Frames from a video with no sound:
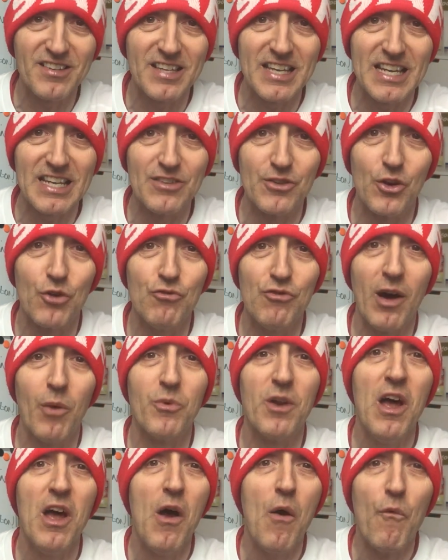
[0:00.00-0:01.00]
season
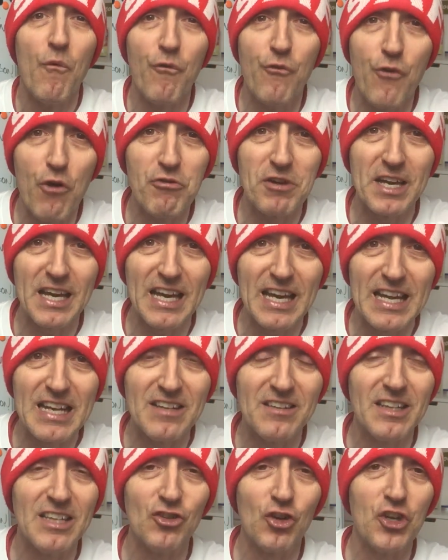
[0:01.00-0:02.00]
around very easily.